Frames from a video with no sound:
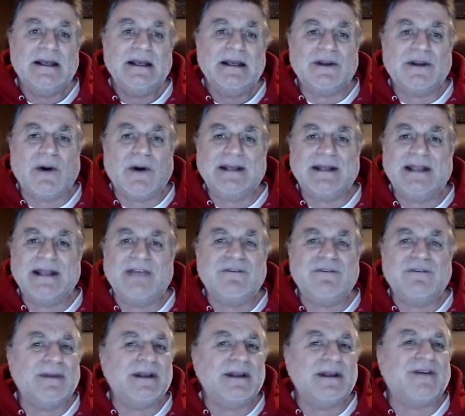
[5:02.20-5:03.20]
Though I'd
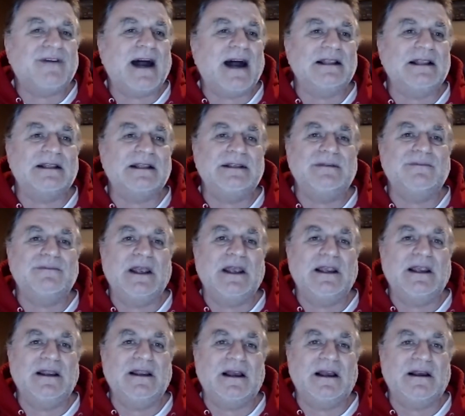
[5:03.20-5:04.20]
never been a violent,
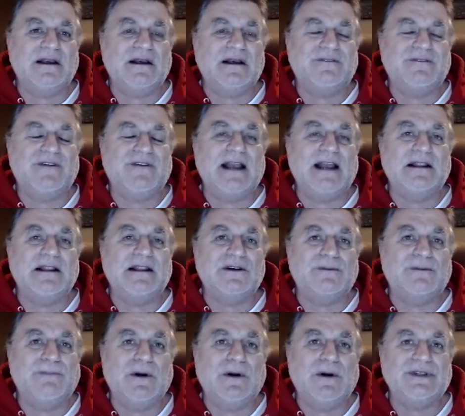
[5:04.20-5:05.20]
a violent
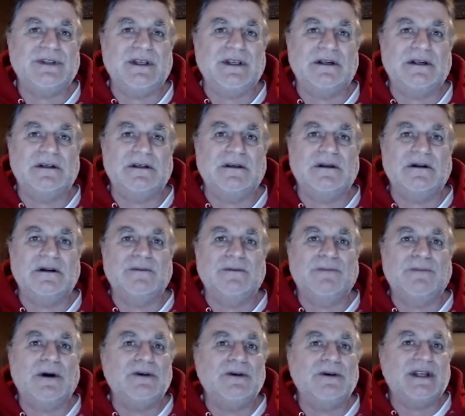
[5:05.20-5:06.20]
or posed, or
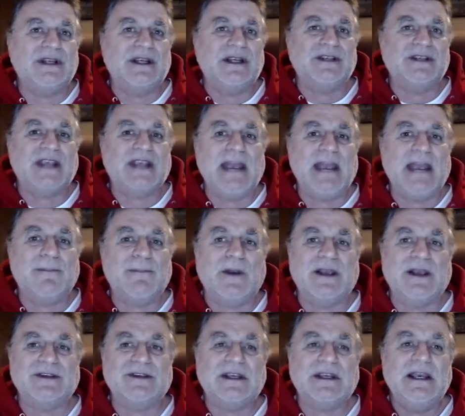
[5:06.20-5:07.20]
posed an escape
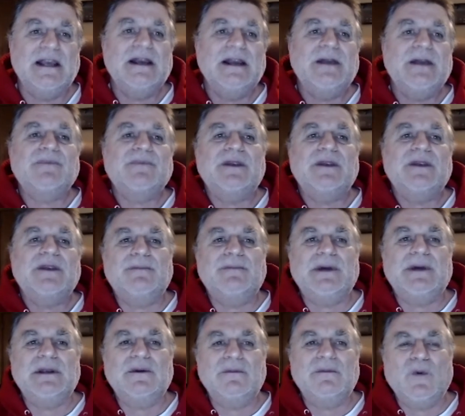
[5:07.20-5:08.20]
risk,
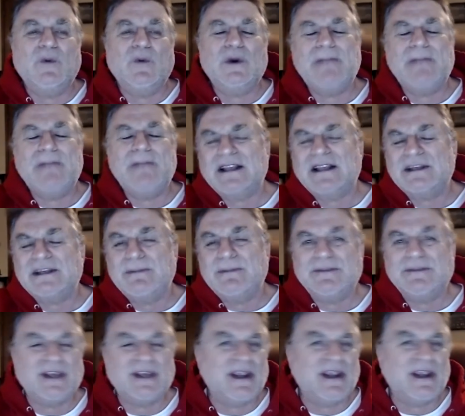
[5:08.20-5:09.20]
but what
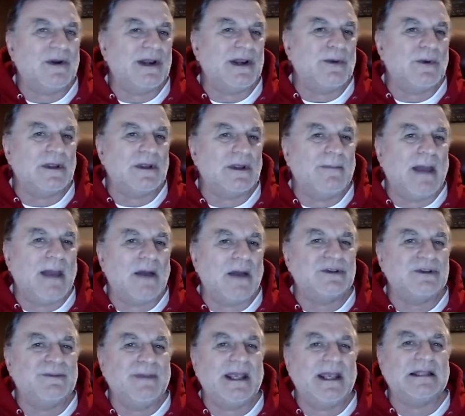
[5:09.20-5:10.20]
maximum security really meant
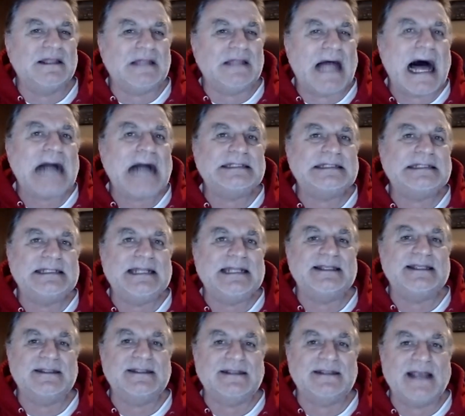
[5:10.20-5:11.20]
was being locked in a
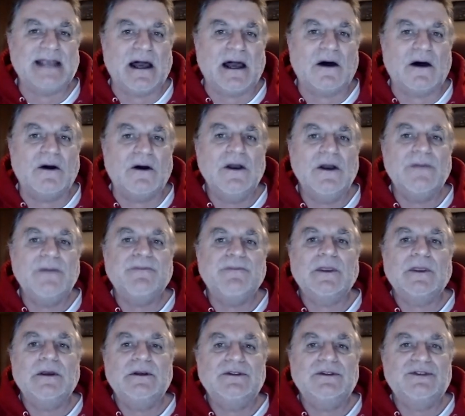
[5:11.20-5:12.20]
cell
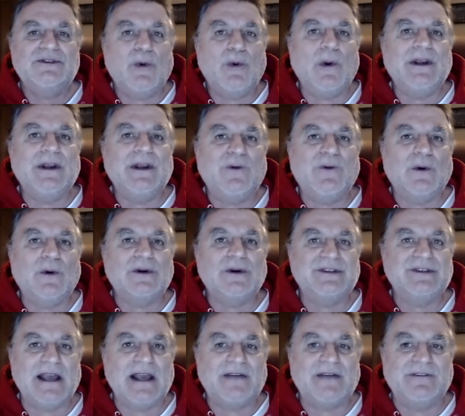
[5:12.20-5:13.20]
24
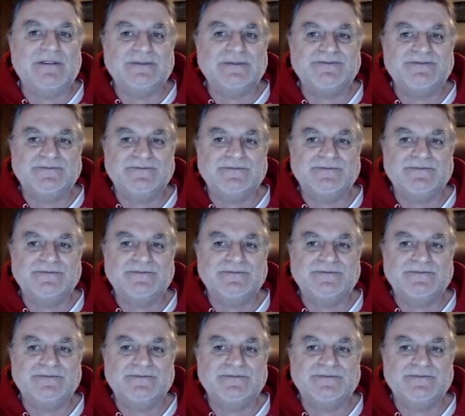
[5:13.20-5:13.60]
7